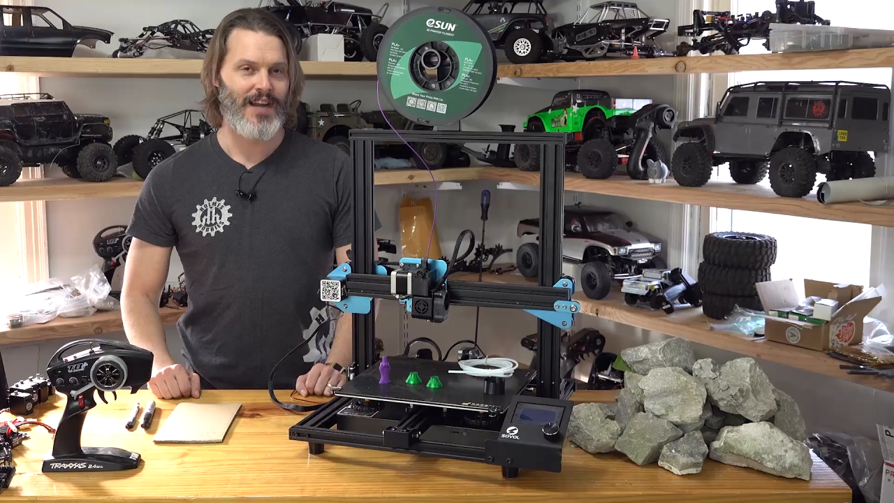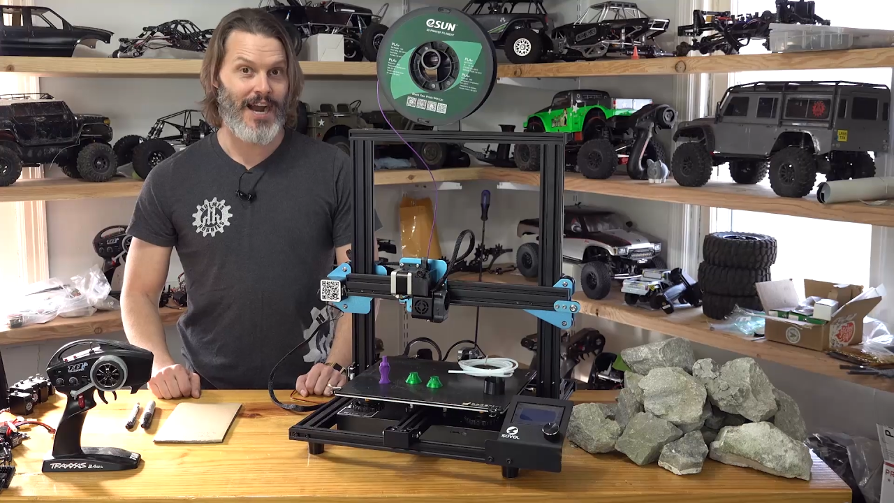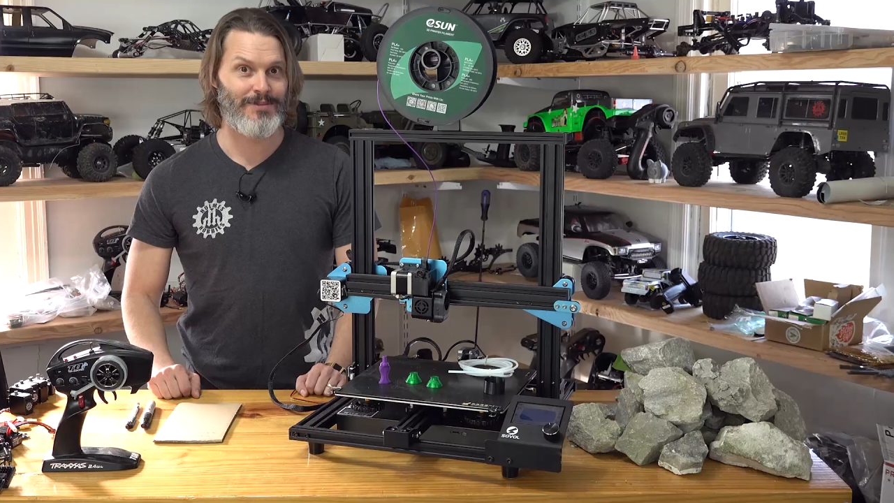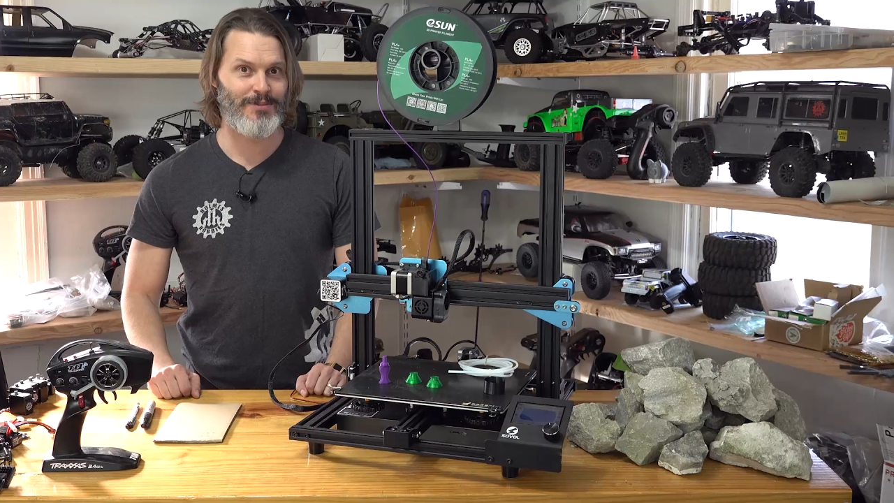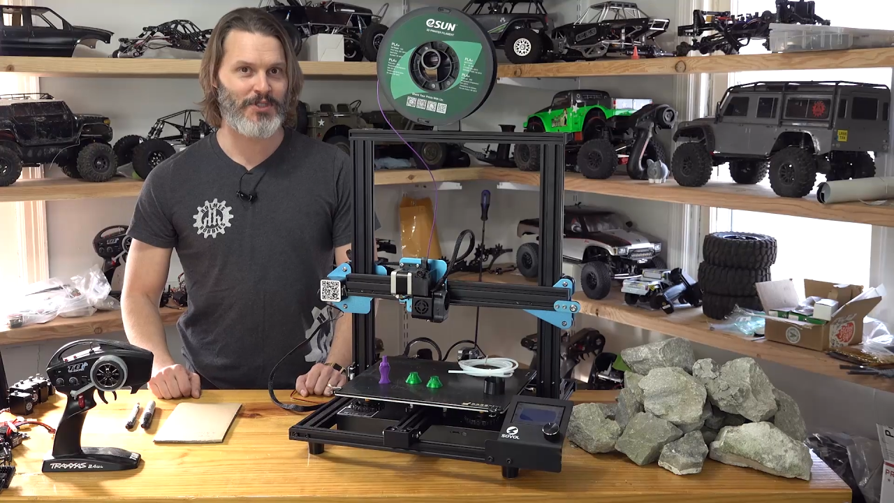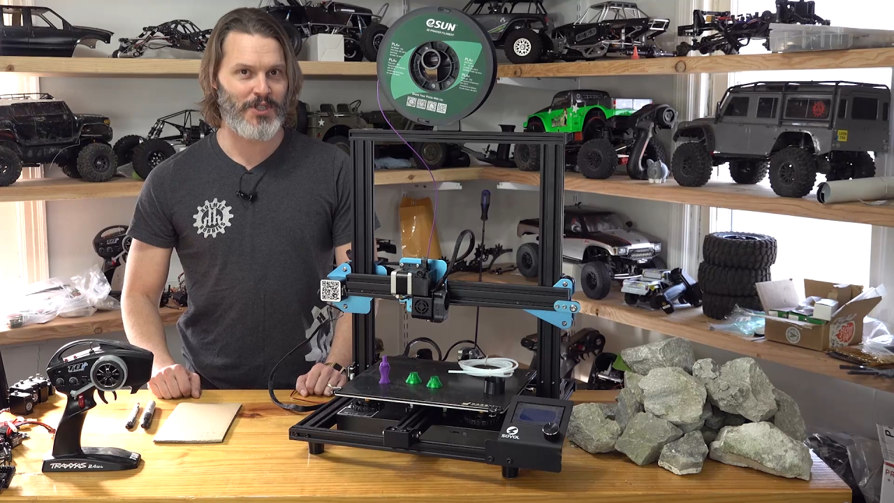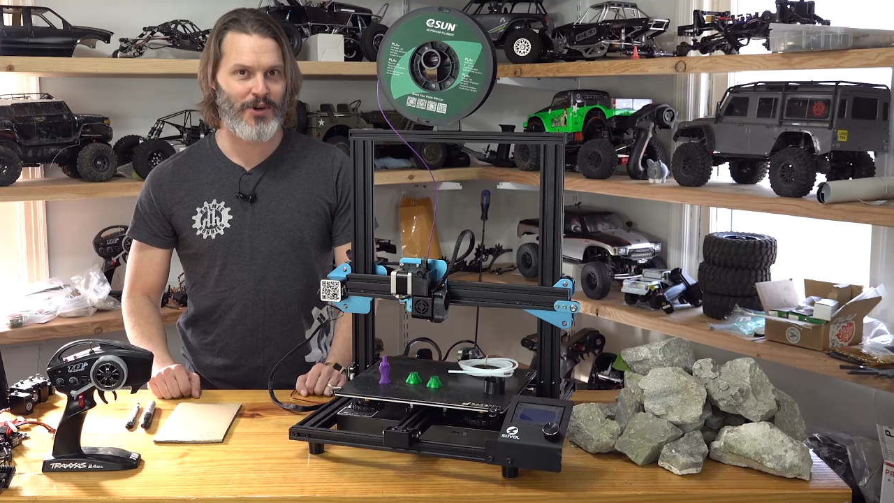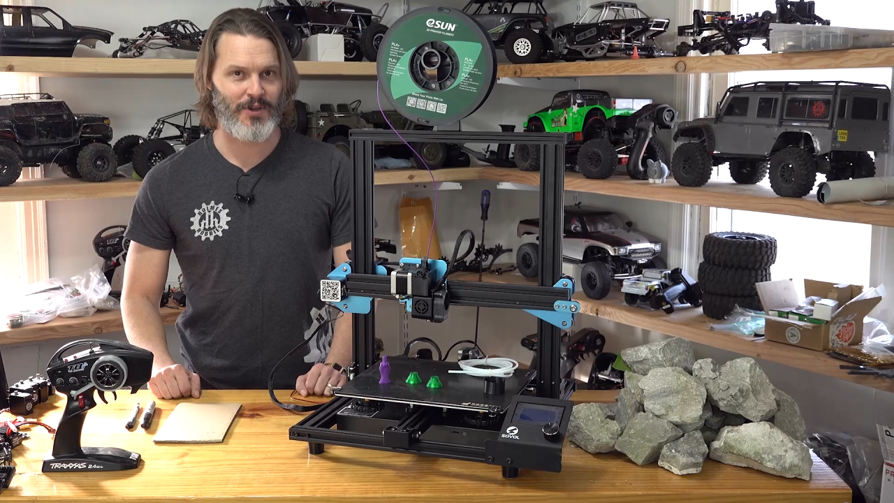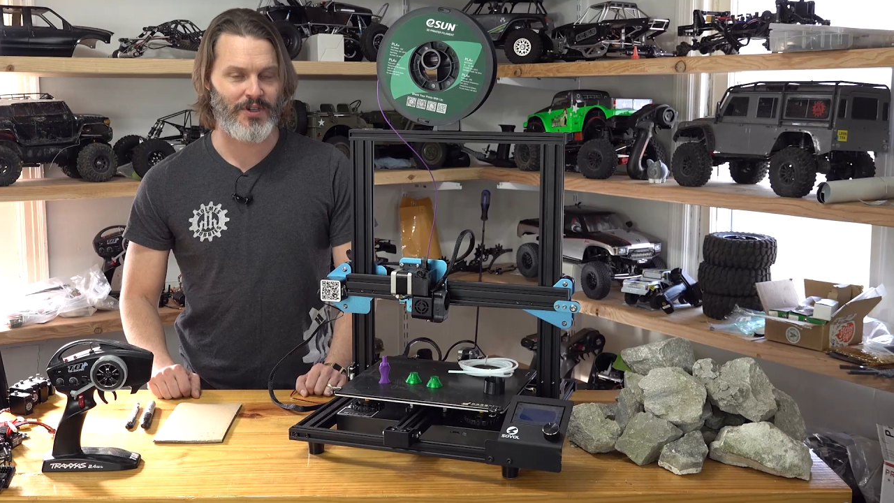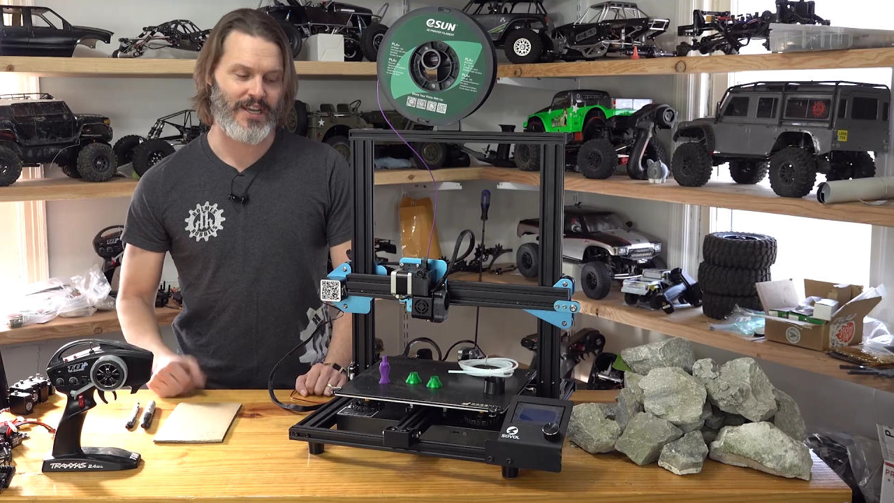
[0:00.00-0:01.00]
I'm
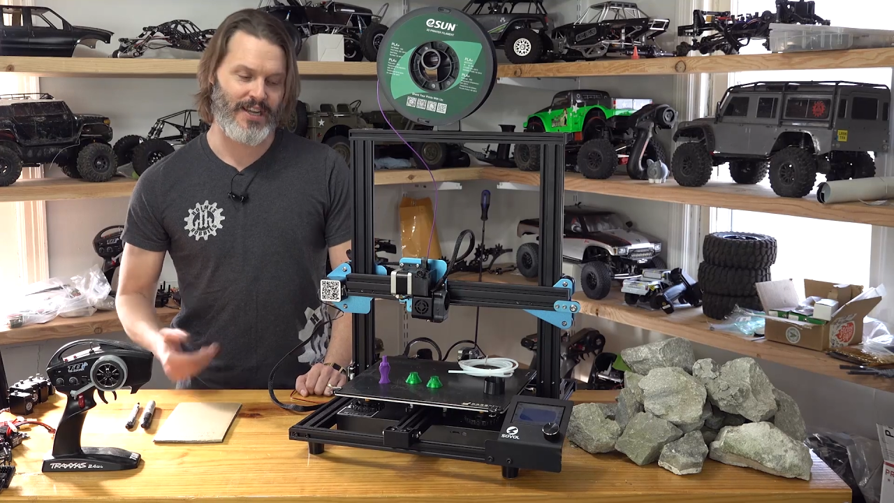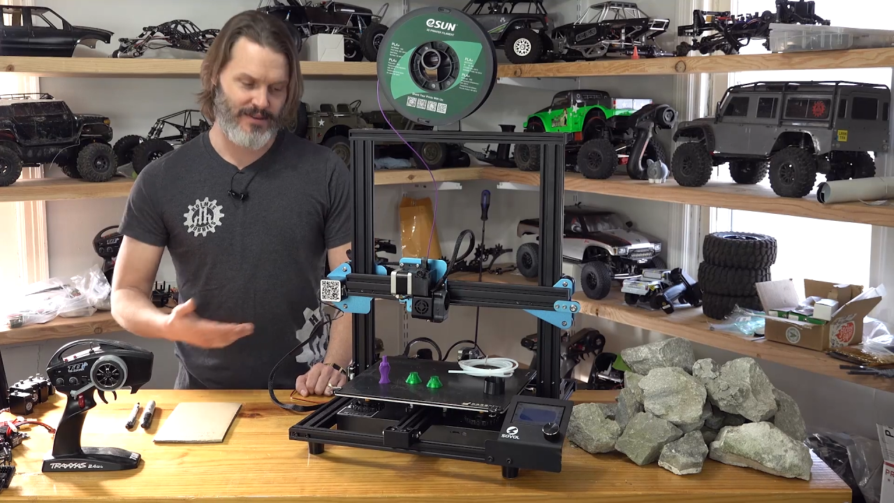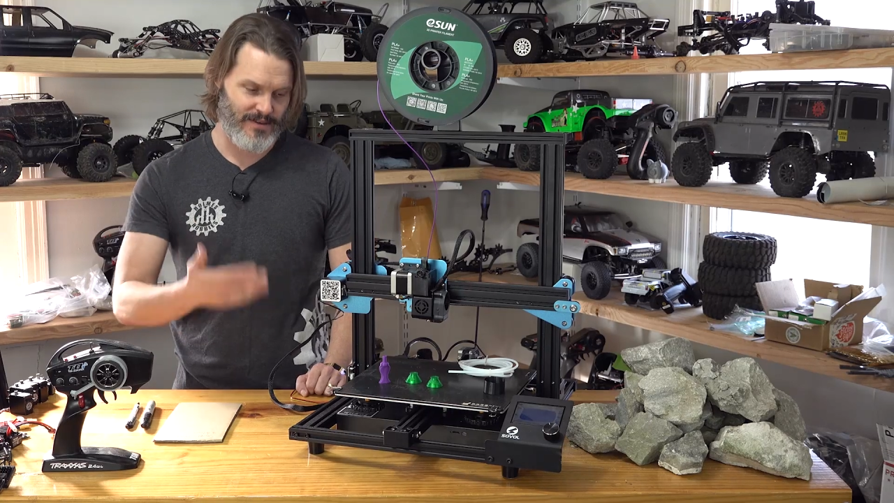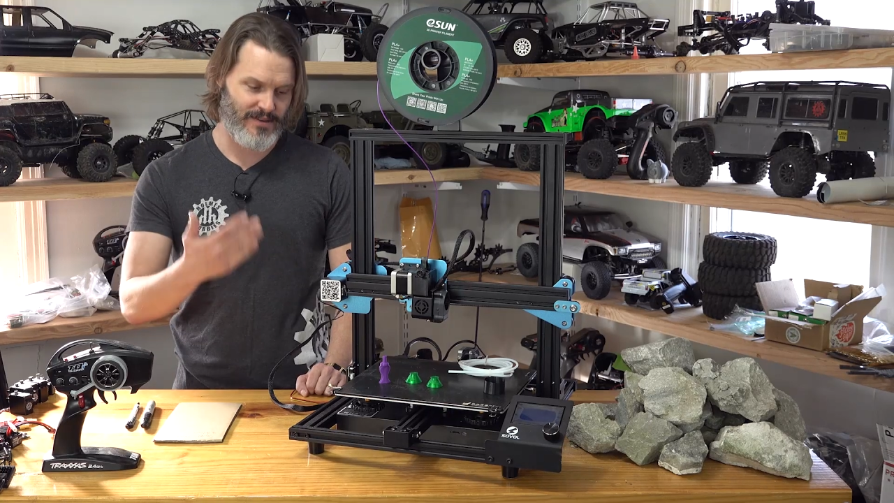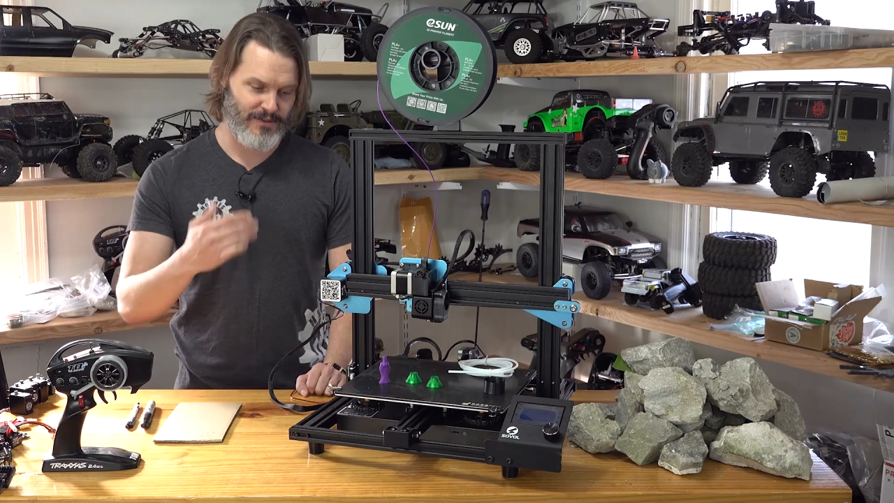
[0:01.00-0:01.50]
sold. And